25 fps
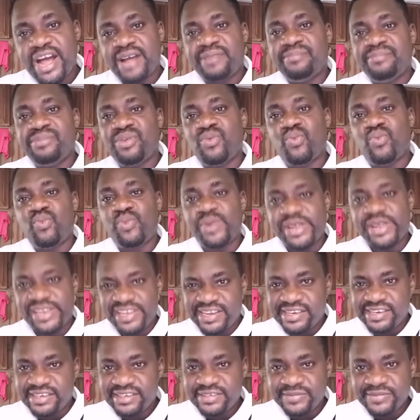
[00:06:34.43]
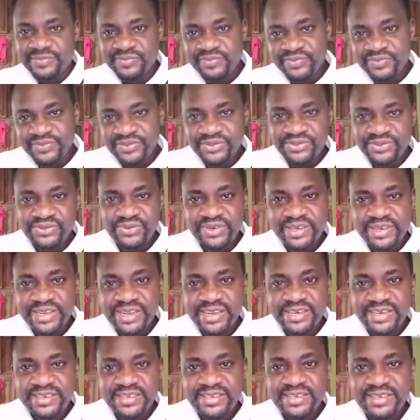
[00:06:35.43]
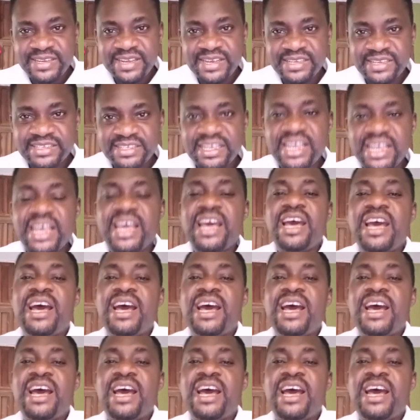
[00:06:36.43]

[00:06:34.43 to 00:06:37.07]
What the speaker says: have been willing to learn sax.